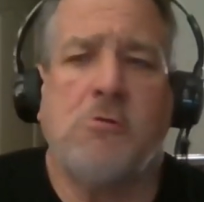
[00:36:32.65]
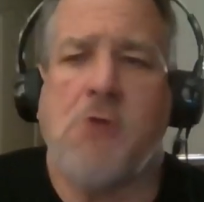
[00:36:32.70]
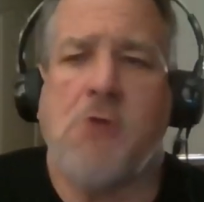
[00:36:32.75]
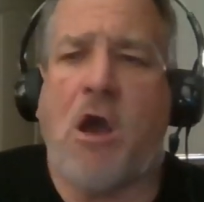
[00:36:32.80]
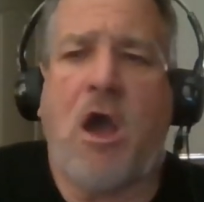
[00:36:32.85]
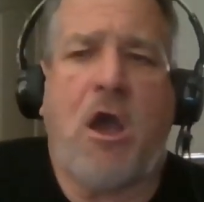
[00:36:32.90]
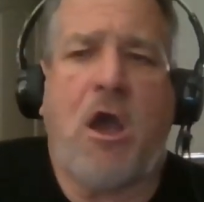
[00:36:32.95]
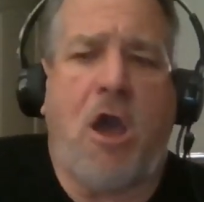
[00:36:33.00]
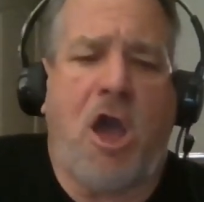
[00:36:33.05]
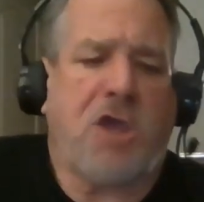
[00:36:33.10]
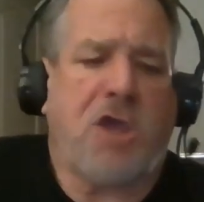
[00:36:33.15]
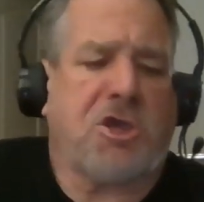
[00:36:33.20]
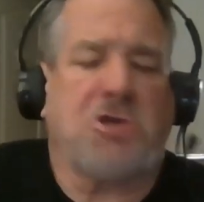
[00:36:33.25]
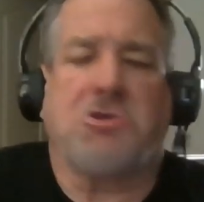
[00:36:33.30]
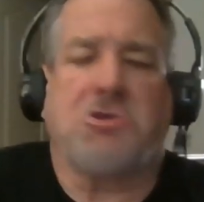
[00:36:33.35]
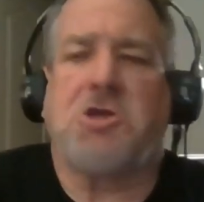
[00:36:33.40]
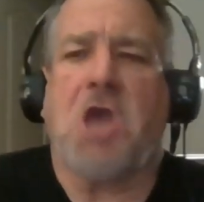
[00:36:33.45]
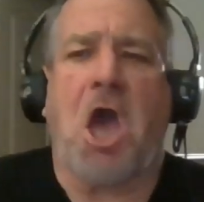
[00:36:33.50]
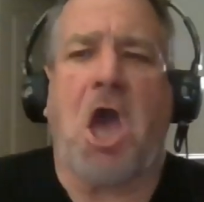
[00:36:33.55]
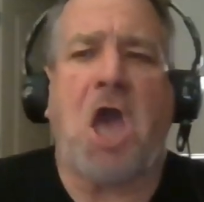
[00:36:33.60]
I
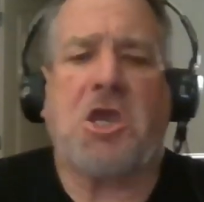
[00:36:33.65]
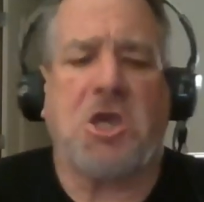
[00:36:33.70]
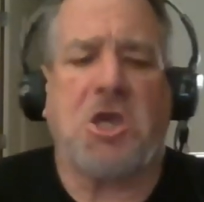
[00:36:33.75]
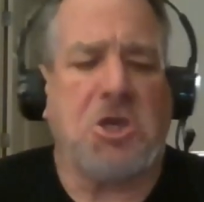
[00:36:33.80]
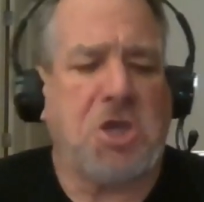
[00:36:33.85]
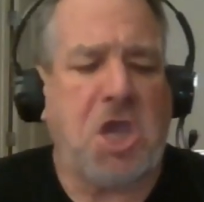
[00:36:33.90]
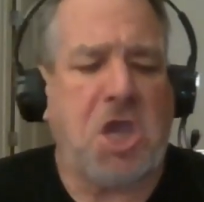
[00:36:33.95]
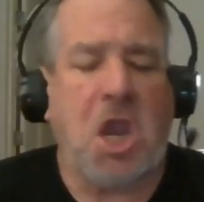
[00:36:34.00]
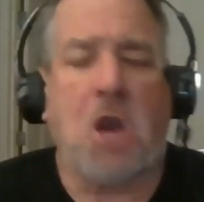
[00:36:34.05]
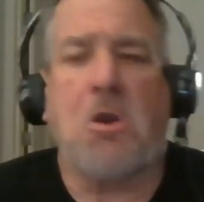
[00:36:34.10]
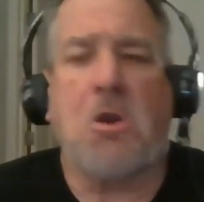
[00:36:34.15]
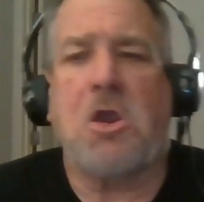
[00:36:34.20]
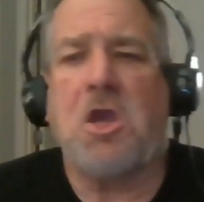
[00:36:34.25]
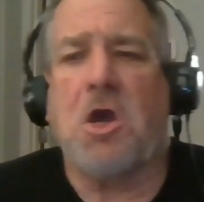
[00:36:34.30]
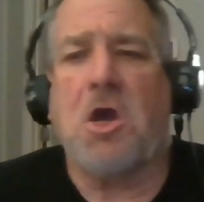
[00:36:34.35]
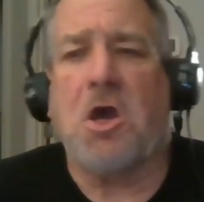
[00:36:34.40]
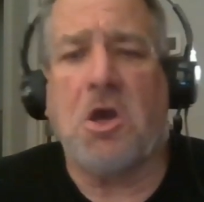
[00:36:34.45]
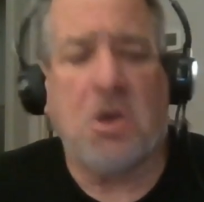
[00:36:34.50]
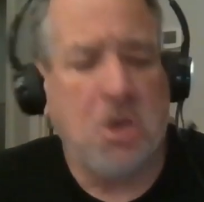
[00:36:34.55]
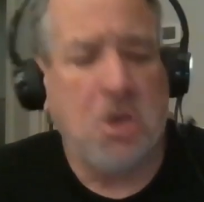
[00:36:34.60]
can carry
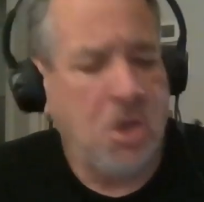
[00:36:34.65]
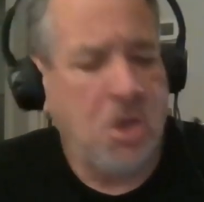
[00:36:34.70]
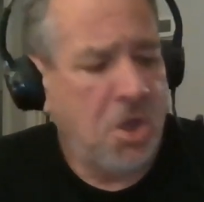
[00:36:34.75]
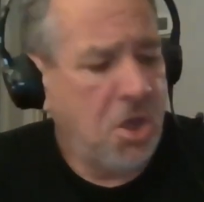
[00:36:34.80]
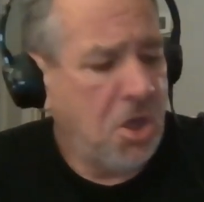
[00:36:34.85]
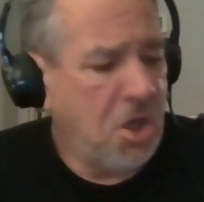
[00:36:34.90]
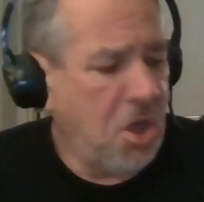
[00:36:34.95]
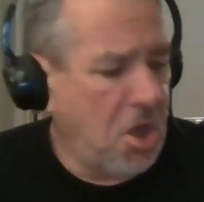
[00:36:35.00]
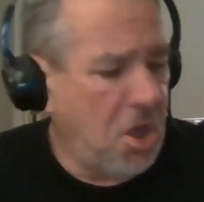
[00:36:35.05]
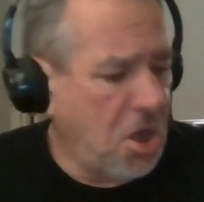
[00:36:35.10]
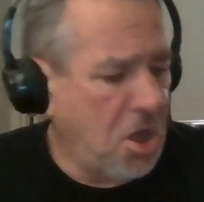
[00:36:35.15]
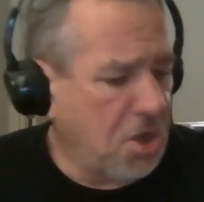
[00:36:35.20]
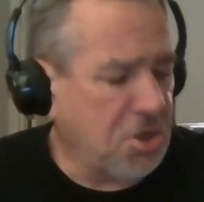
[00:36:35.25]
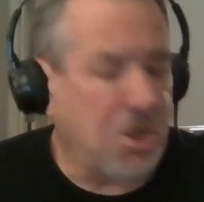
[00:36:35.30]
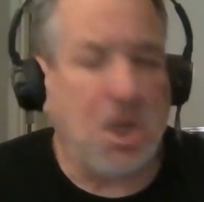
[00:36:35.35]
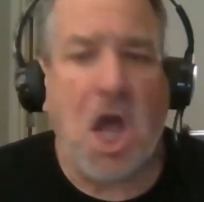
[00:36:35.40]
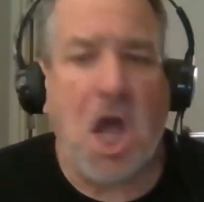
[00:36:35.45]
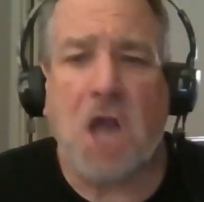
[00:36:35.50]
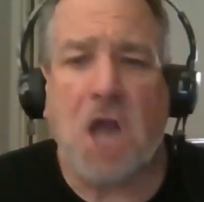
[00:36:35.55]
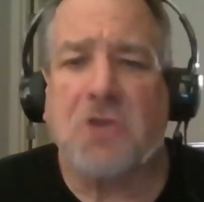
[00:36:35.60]
a
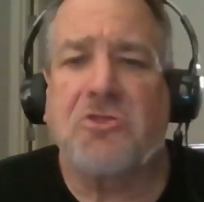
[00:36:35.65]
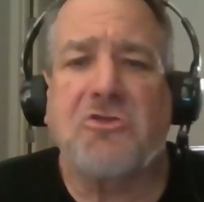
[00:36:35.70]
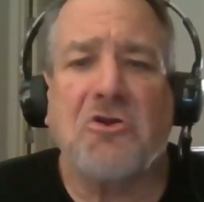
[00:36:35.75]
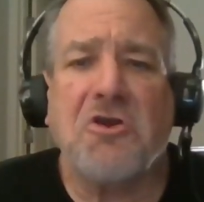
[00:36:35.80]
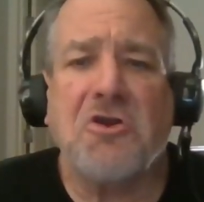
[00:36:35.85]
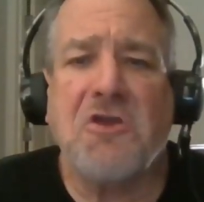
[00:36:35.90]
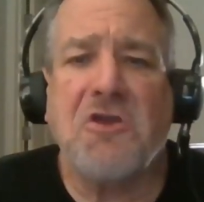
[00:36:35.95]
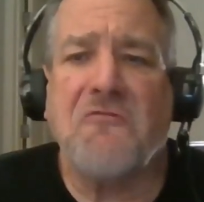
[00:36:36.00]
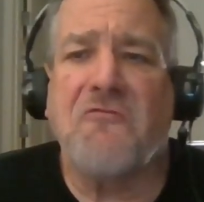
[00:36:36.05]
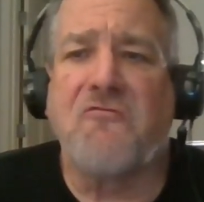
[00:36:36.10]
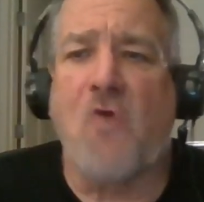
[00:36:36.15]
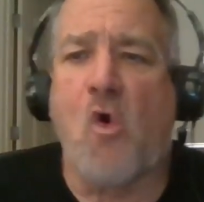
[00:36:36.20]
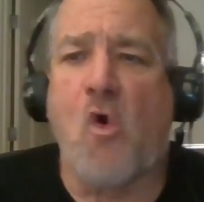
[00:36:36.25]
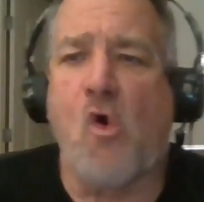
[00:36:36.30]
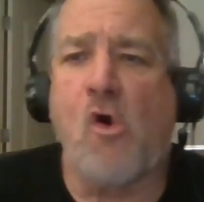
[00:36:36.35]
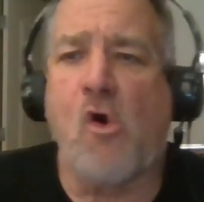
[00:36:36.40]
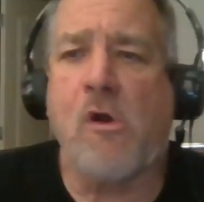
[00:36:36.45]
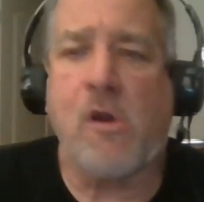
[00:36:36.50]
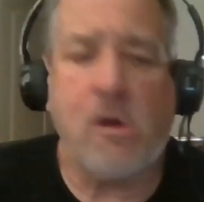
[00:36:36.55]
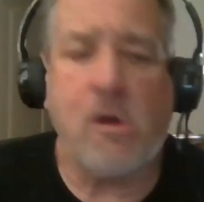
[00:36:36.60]
Glock
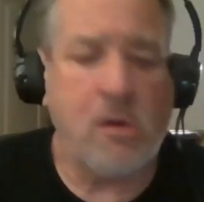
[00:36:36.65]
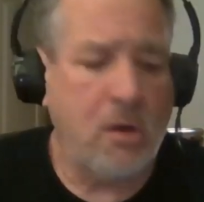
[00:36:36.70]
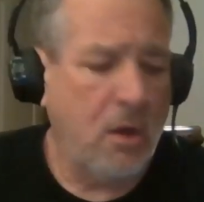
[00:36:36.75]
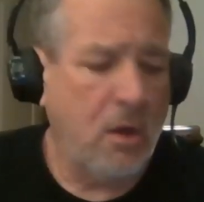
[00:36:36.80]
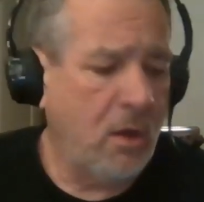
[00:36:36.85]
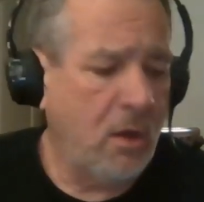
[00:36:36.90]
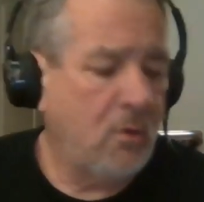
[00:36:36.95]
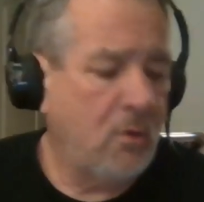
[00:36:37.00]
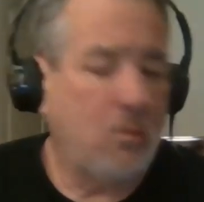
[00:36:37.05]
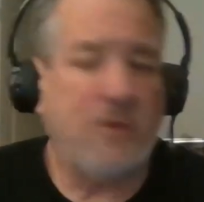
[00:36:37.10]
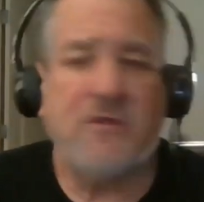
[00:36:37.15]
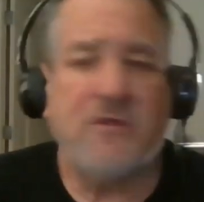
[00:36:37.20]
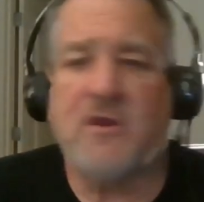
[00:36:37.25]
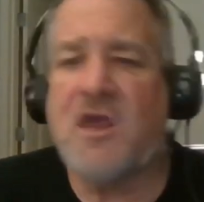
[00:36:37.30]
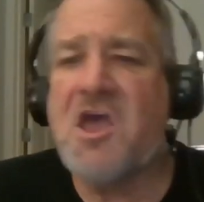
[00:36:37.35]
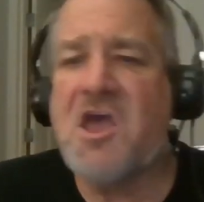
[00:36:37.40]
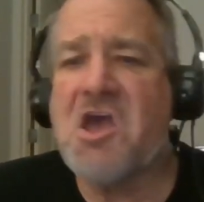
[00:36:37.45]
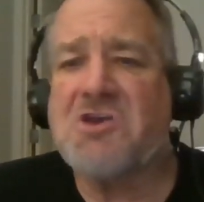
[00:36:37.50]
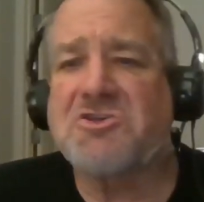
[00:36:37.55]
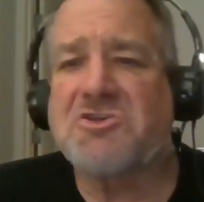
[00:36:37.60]
34 with an
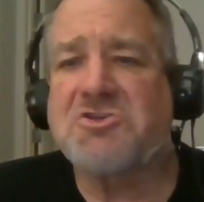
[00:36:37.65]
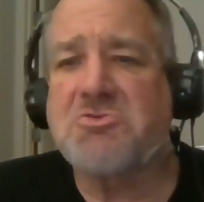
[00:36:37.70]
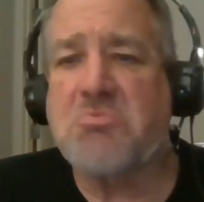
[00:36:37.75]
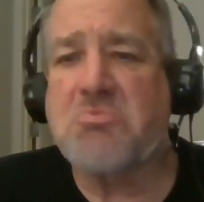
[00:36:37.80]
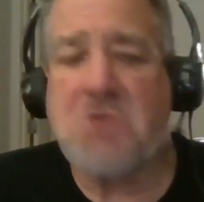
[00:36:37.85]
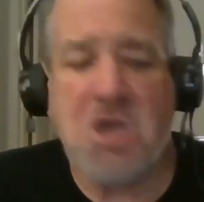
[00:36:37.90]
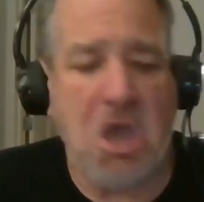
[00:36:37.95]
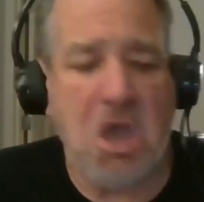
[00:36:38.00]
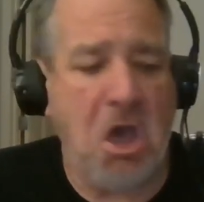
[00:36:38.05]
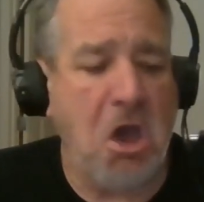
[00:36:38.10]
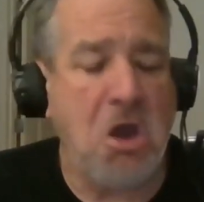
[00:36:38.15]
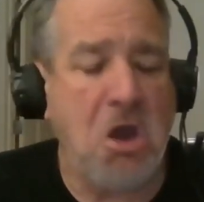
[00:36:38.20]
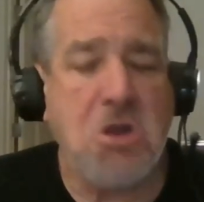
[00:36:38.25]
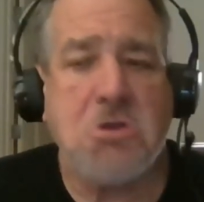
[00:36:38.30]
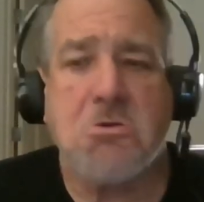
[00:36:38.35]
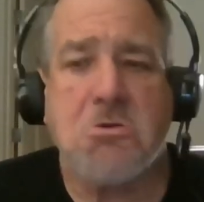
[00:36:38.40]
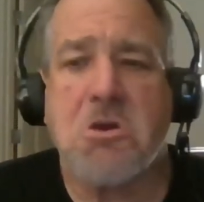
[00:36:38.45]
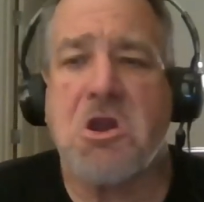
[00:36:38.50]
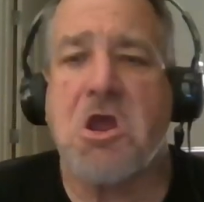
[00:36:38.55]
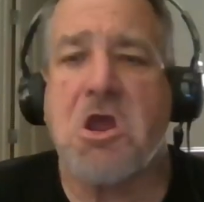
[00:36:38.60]

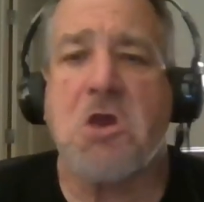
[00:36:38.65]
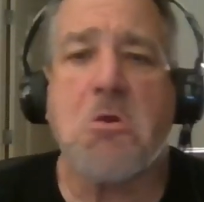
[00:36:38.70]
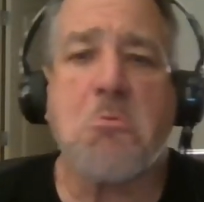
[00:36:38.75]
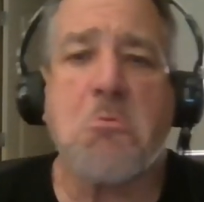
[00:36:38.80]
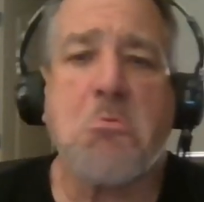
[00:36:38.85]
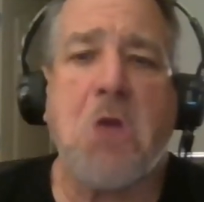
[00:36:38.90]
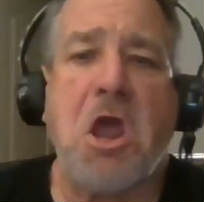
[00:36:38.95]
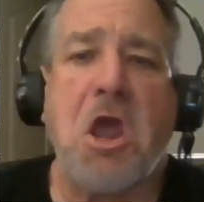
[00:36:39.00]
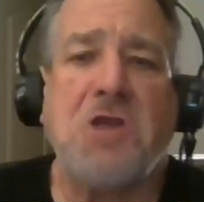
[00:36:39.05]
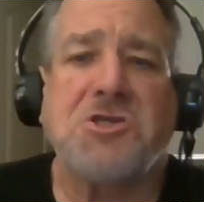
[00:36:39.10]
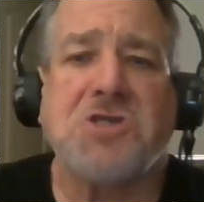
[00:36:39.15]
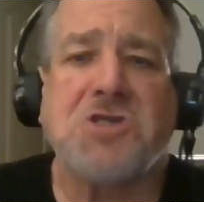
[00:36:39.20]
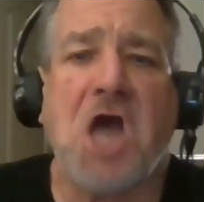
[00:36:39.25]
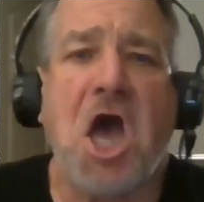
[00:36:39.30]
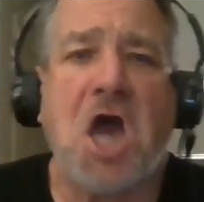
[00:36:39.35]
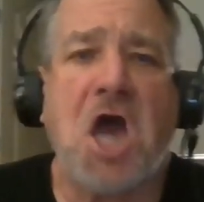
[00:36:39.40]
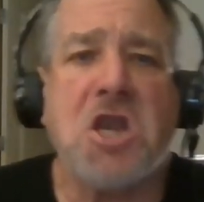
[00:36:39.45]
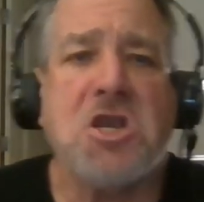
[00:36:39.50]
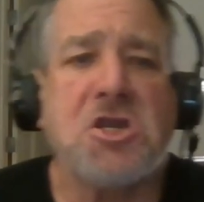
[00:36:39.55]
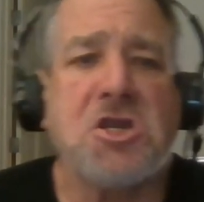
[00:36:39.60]
X300 and a red
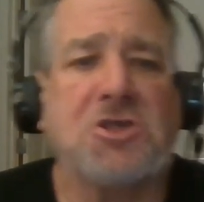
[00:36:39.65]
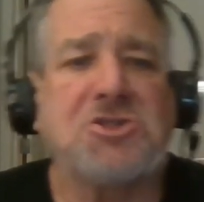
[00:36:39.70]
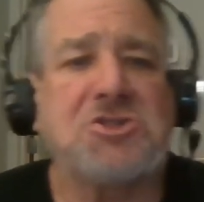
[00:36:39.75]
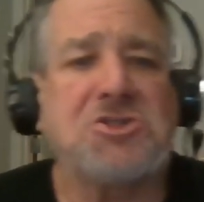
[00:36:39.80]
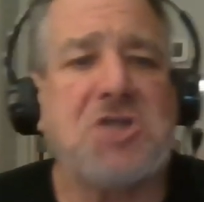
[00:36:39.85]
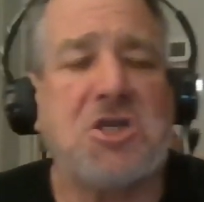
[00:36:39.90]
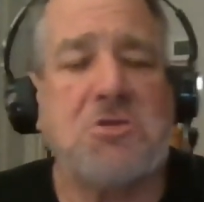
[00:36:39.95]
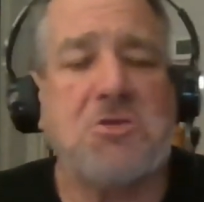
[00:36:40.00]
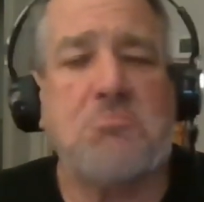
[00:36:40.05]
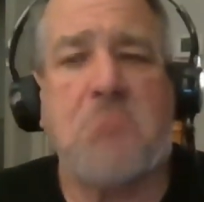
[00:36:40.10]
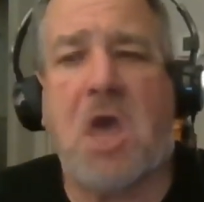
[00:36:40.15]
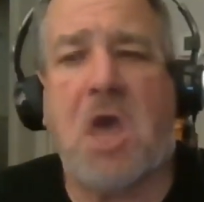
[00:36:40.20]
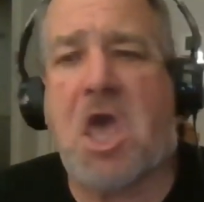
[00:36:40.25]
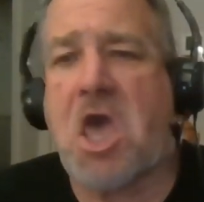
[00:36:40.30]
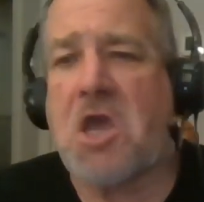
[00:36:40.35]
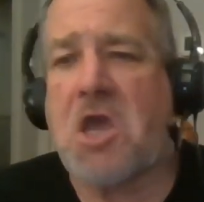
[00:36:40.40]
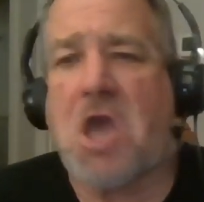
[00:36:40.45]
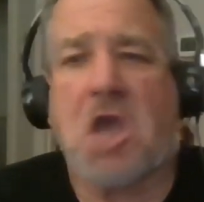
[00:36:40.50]
dot and extended mag.